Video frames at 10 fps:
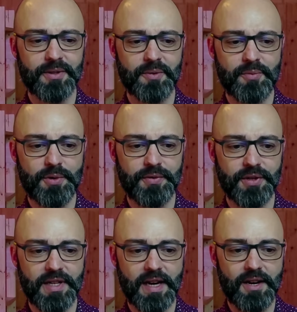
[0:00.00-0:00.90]
I want to
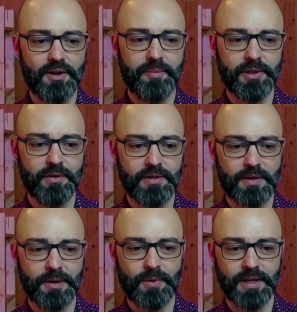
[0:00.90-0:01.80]
move the yellow
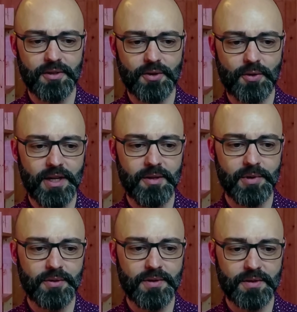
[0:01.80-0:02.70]
between 0 and 1, the
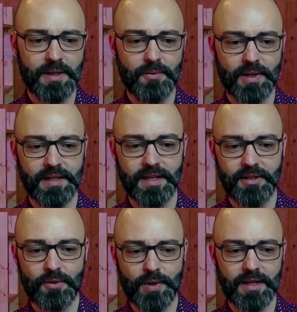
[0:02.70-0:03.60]
green between 0 and
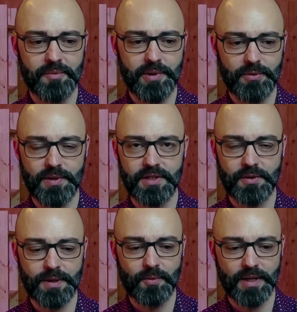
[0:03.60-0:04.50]
1, and the red
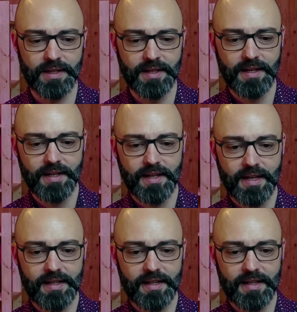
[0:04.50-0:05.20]
between 0 and 1.